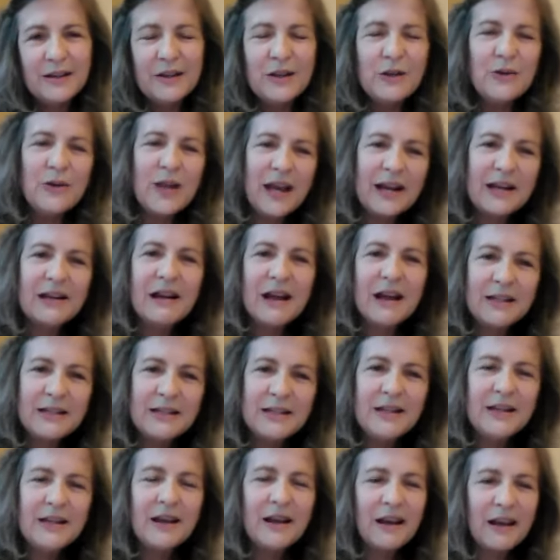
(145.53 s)
You get an
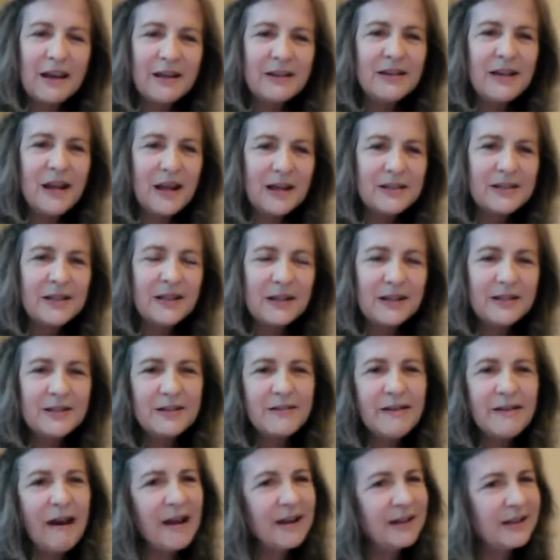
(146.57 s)
idea, and yes, it is
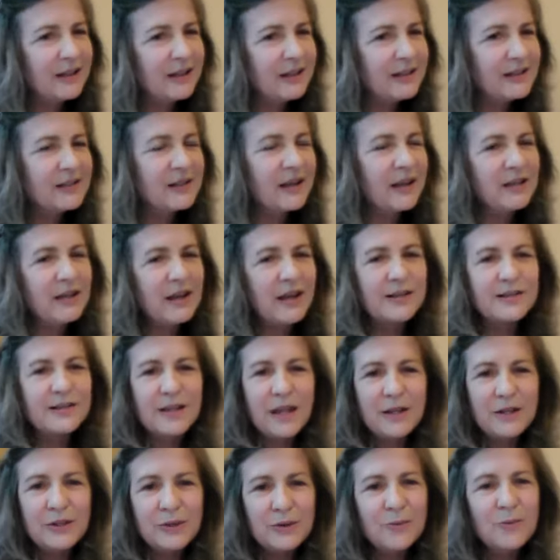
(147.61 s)
guidance, and yes,
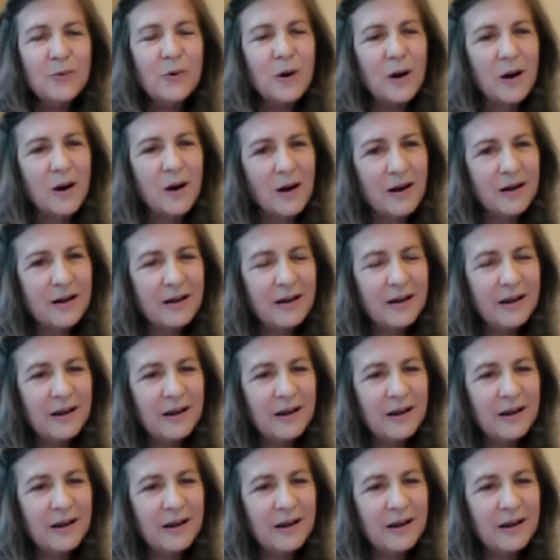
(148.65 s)
they do work,